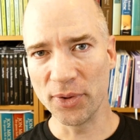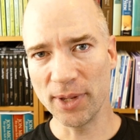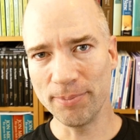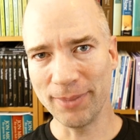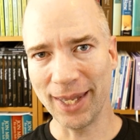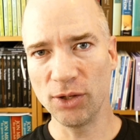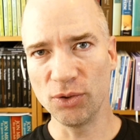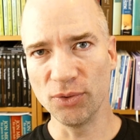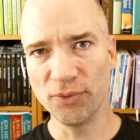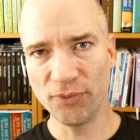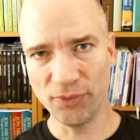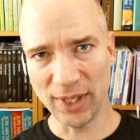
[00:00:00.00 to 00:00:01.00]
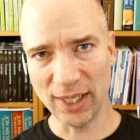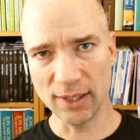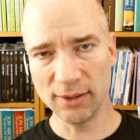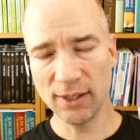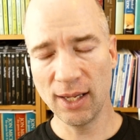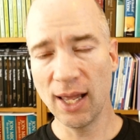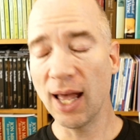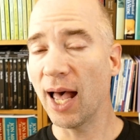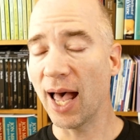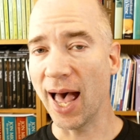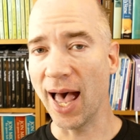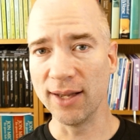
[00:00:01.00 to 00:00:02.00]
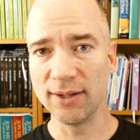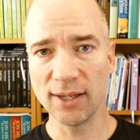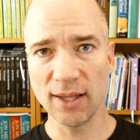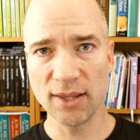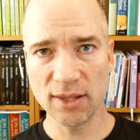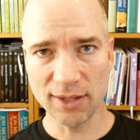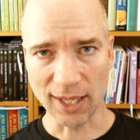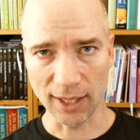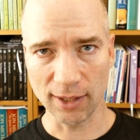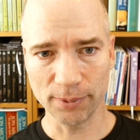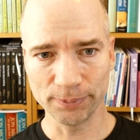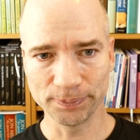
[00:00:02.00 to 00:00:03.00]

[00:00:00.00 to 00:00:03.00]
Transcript: they make you feel and think.